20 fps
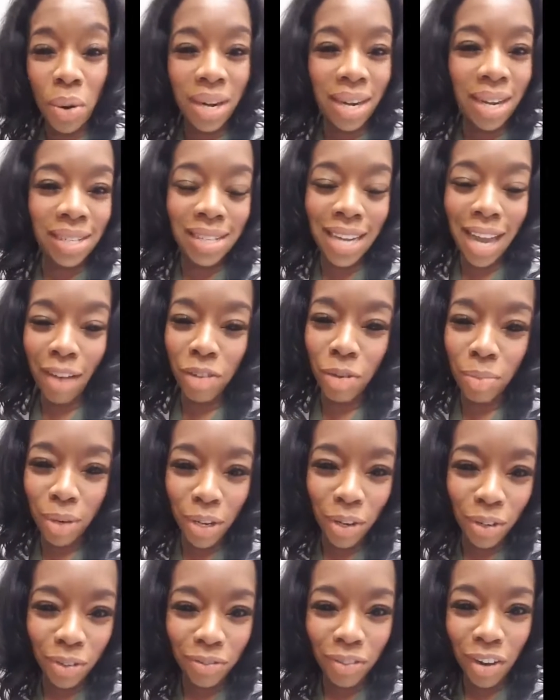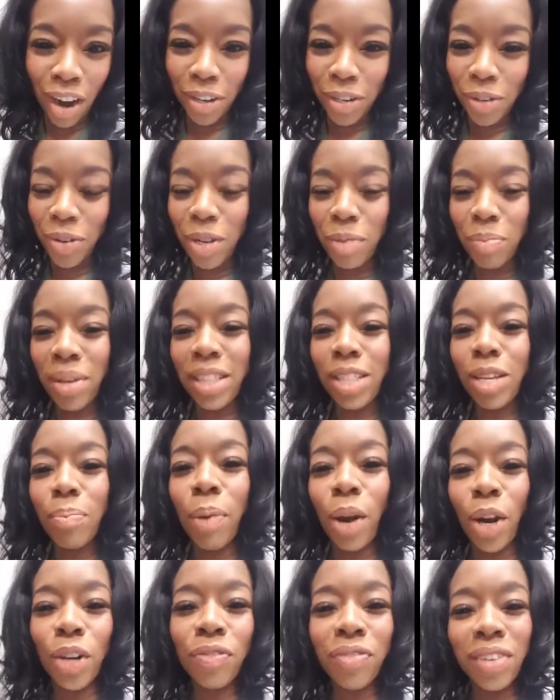It doesn't have to be your fault. You could be the
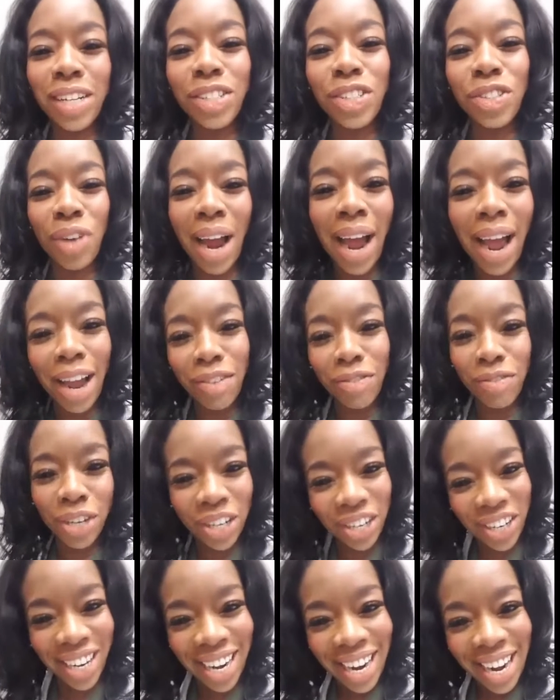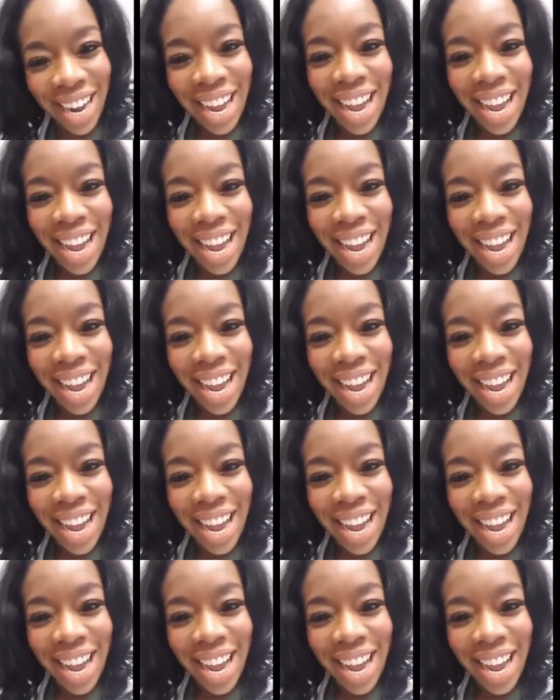perfect driver